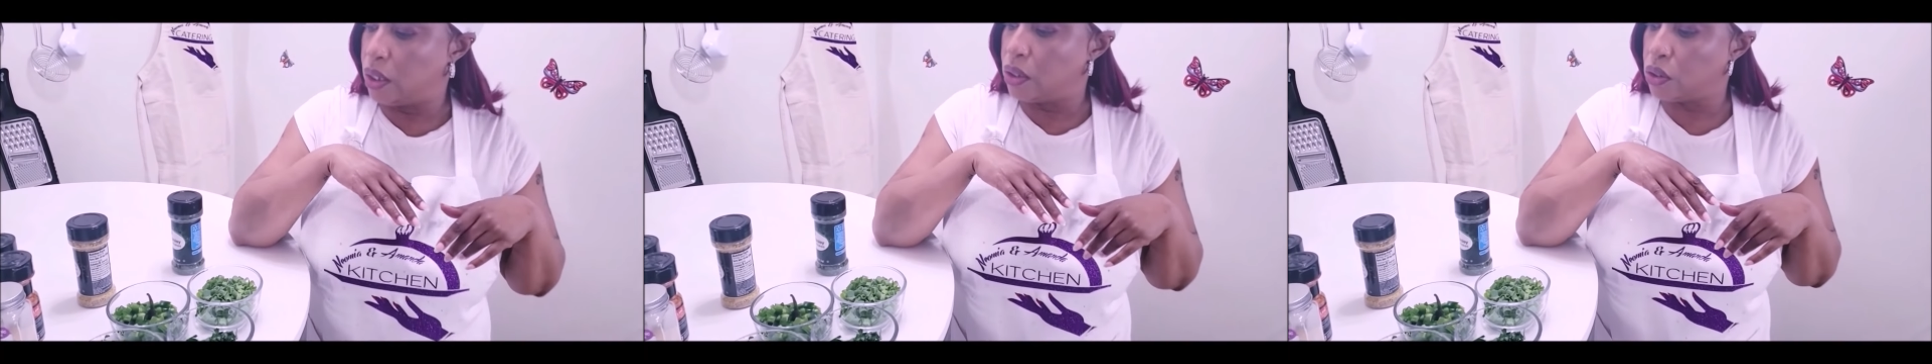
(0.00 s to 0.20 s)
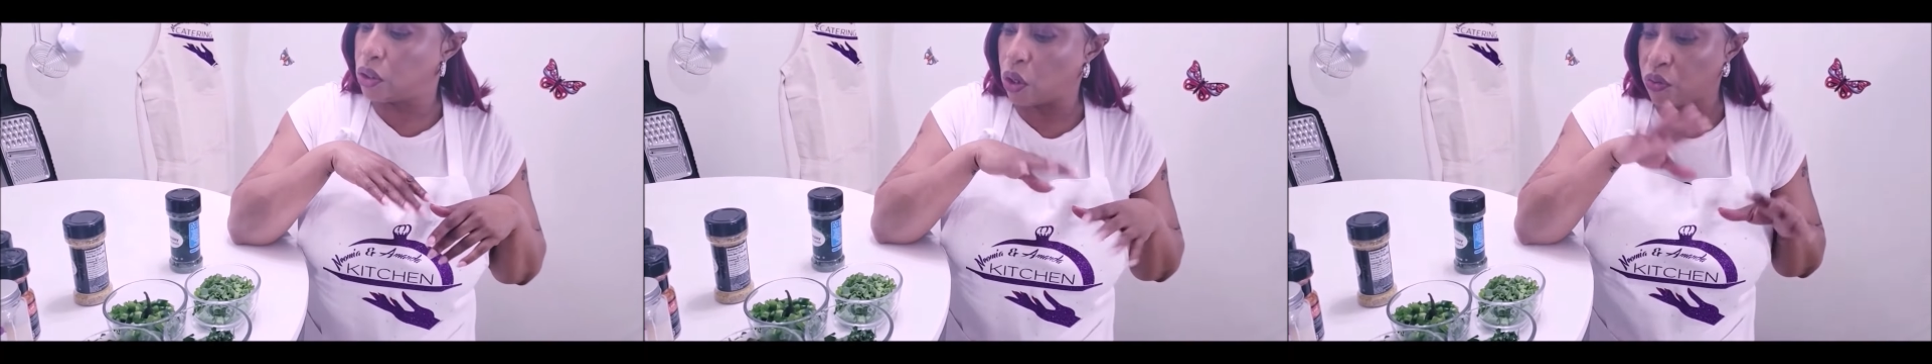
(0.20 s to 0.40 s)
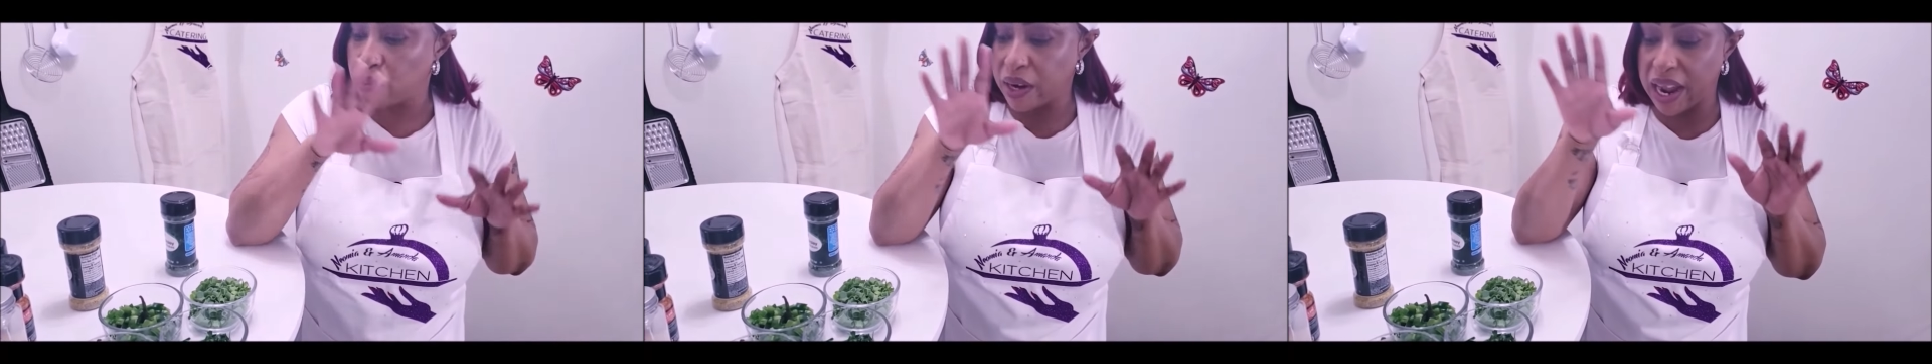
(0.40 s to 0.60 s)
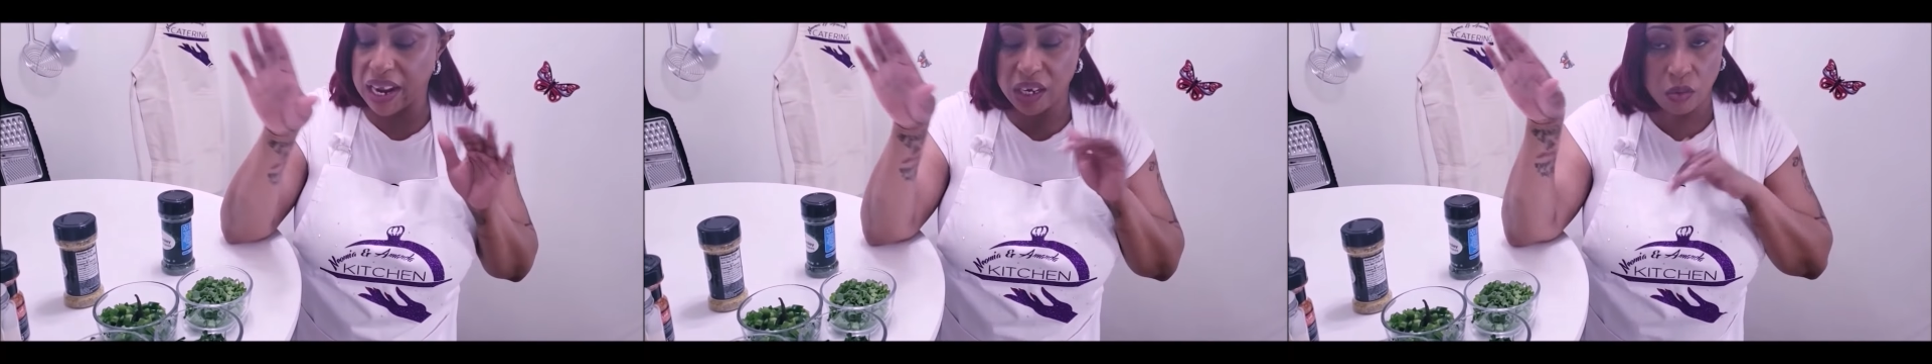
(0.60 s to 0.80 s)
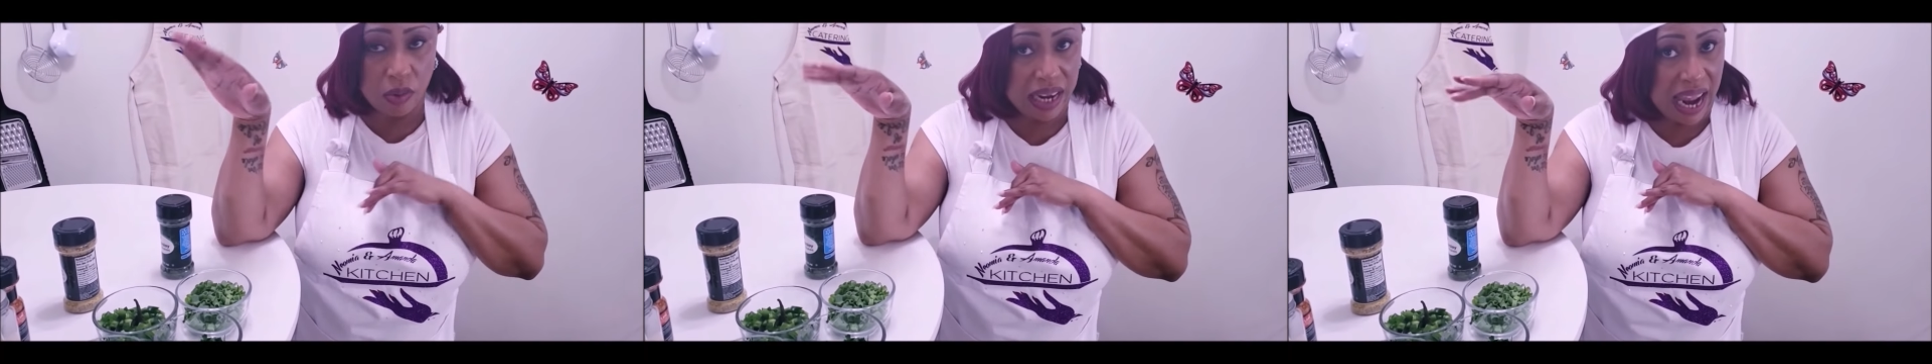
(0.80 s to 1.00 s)
So now that
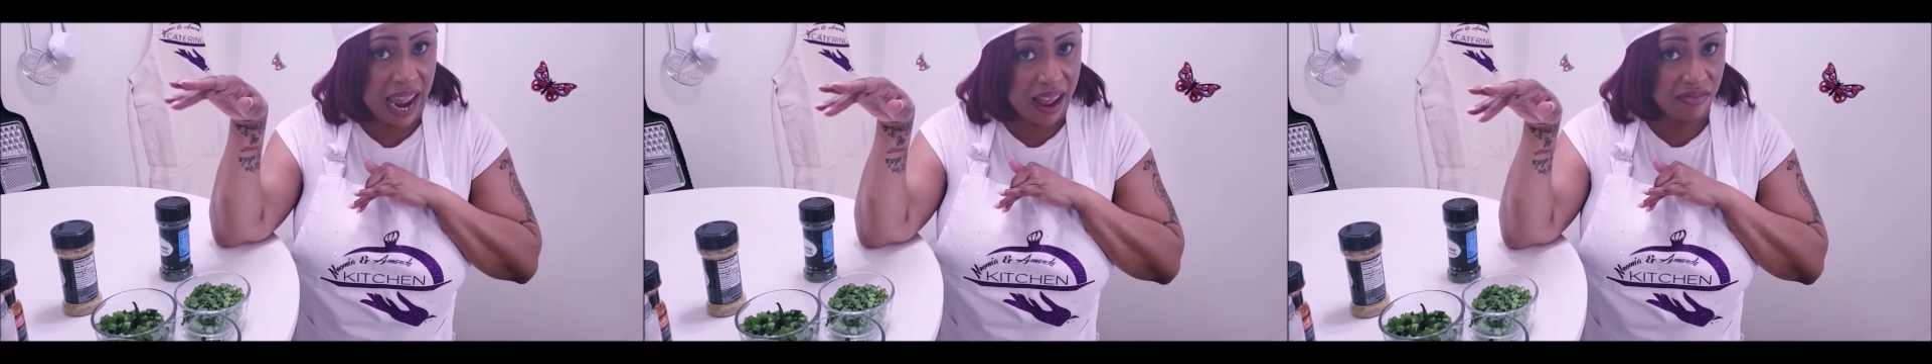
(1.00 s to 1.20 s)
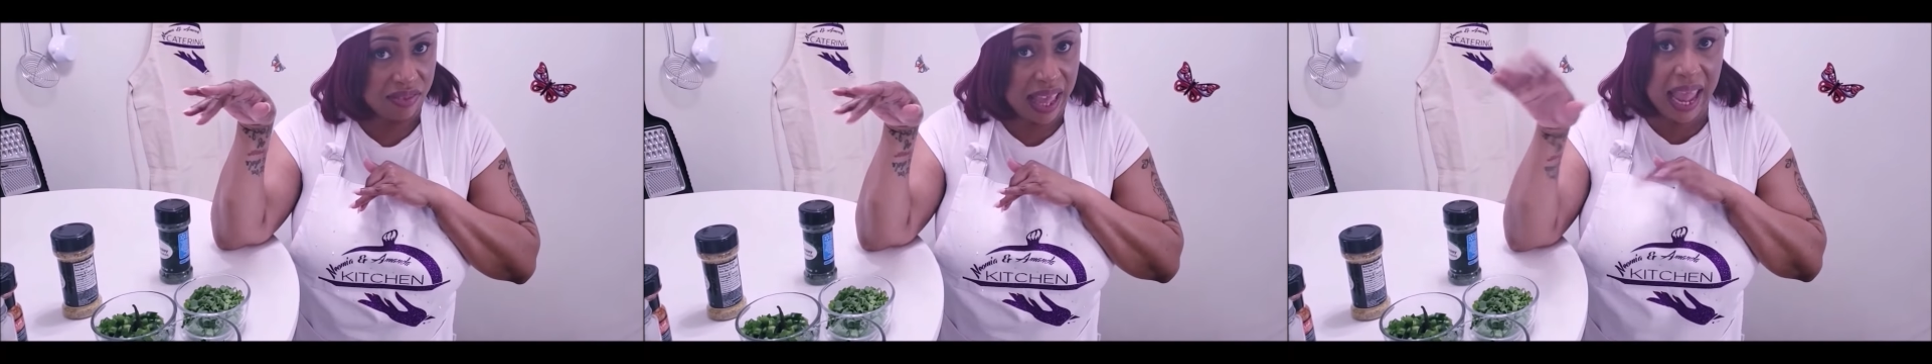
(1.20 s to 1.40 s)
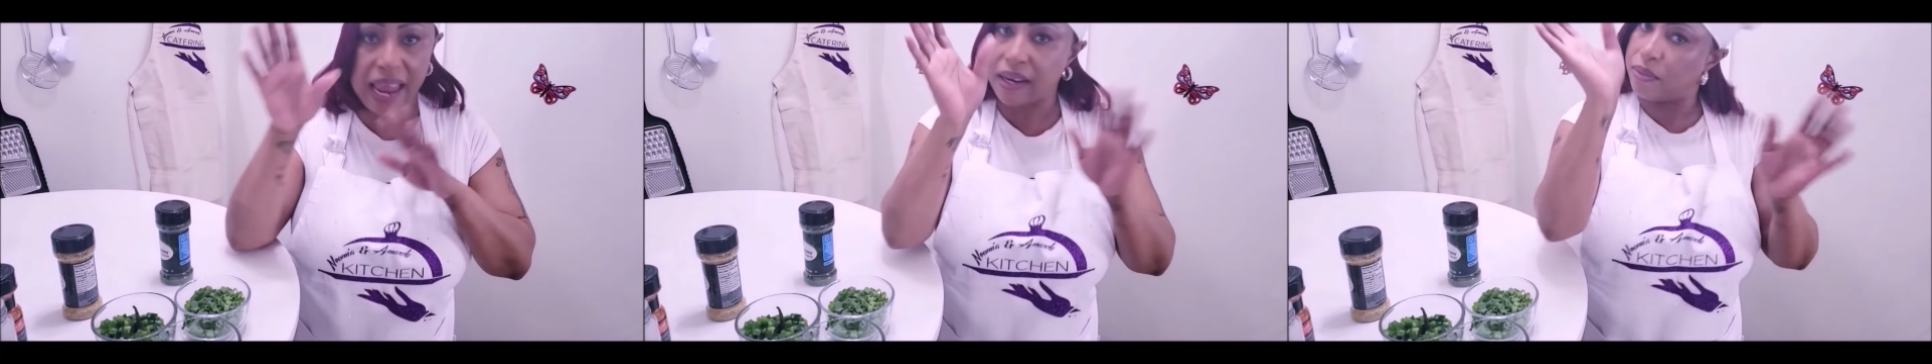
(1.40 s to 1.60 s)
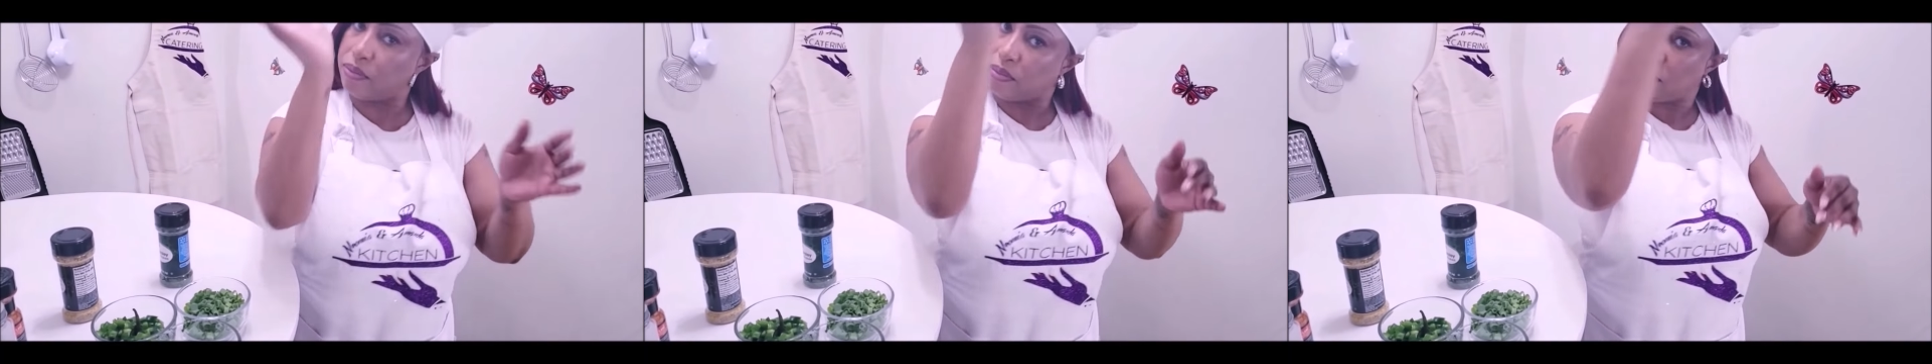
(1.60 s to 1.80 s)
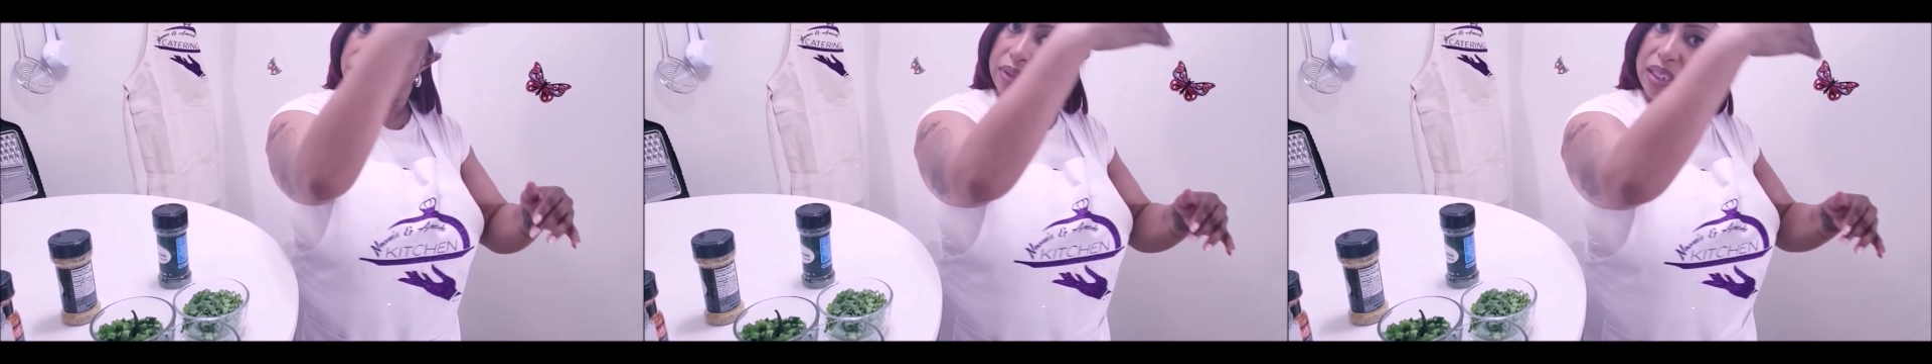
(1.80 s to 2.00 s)
we have that,
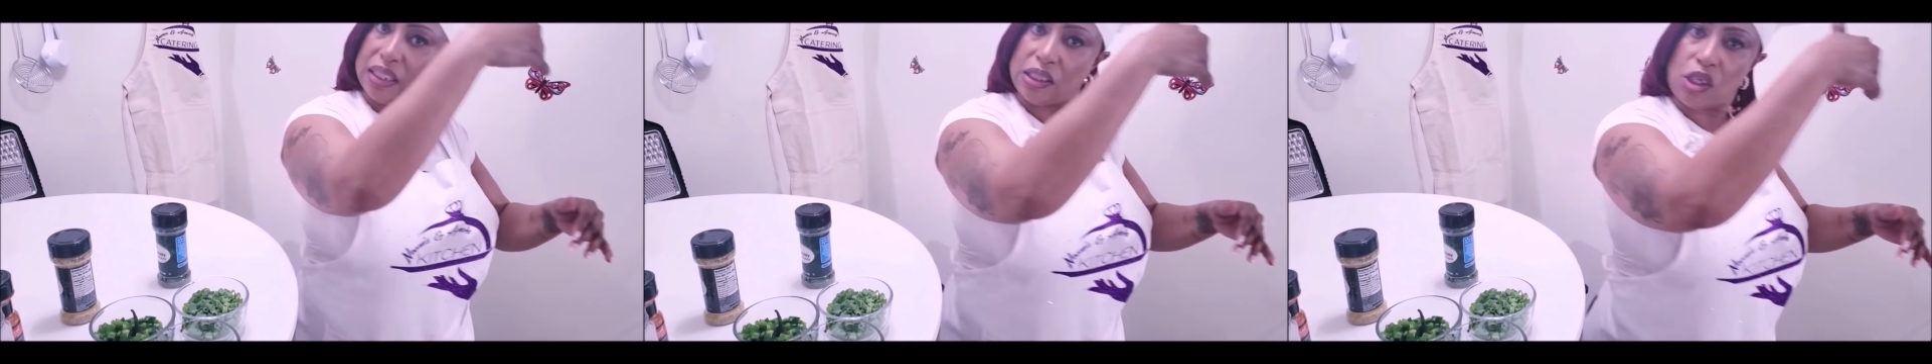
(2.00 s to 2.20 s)
let's